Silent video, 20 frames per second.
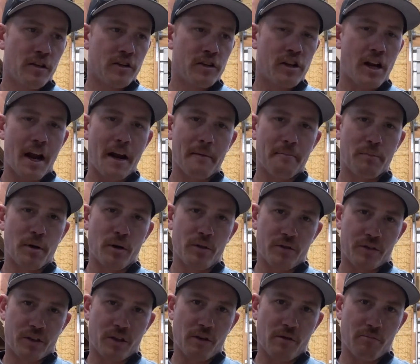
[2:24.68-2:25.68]
try to boot,
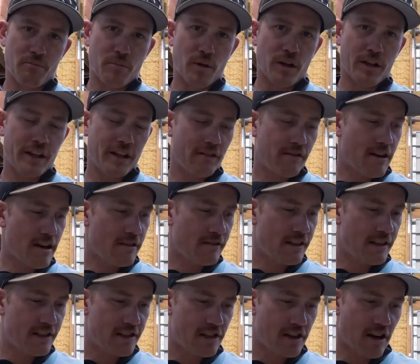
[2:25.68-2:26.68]
scoot, and boogie around
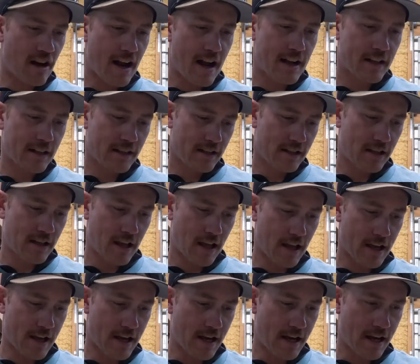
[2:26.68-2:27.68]
this track
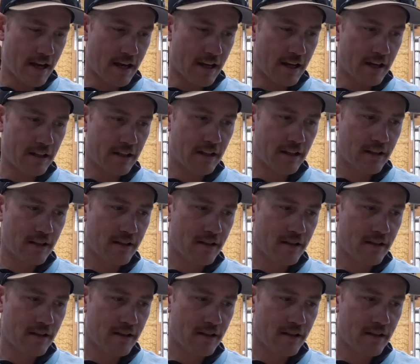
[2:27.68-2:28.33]
and